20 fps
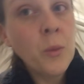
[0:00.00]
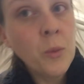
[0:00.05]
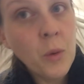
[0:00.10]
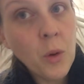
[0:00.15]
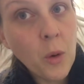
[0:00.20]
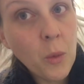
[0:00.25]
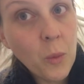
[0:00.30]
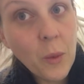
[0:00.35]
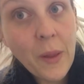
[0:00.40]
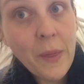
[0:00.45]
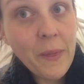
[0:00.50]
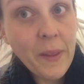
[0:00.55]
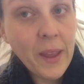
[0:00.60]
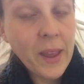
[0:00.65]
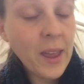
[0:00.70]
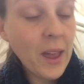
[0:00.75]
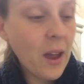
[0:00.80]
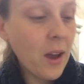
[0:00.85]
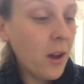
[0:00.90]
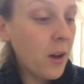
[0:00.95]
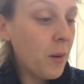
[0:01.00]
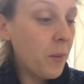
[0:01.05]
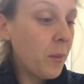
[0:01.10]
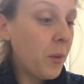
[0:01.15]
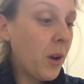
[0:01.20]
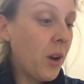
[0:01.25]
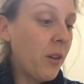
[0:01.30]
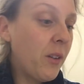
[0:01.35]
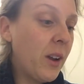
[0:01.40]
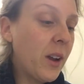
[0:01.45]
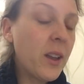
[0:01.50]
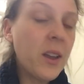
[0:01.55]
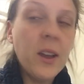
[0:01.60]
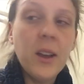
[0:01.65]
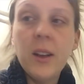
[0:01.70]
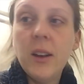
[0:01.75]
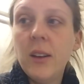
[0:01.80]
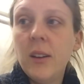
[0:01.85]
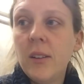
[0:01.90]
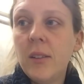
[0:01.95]
Not when they get up. I
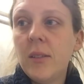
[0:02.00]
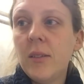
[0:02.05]
reckon 30